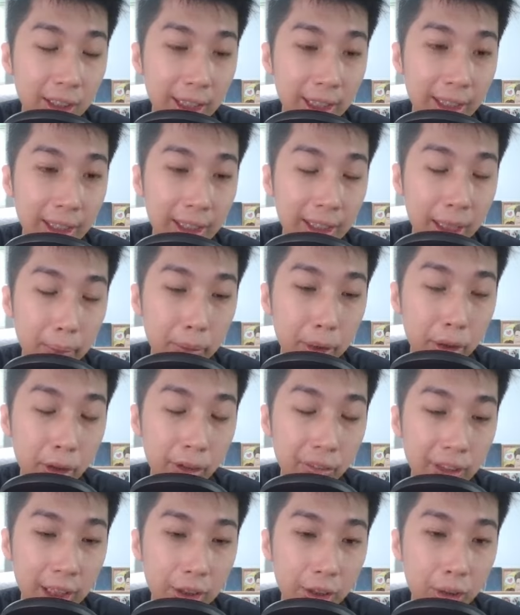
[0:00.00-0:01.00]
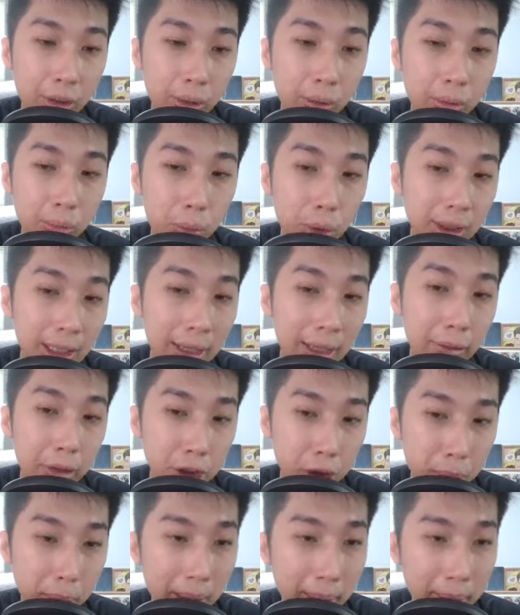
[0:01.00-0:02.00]
at Emerald of Katong most likely will
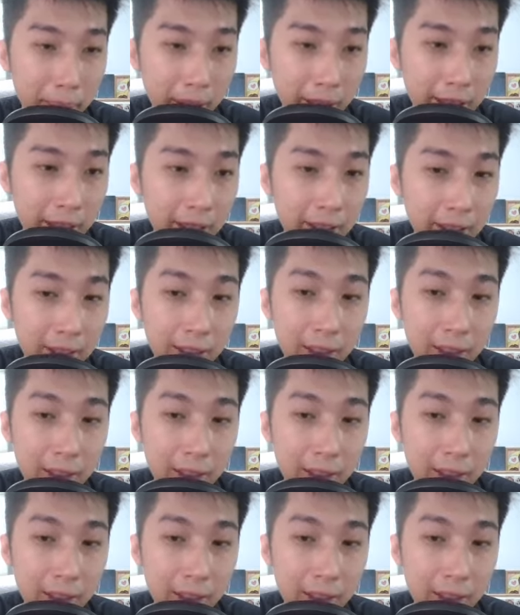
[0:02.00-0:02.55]
still make money.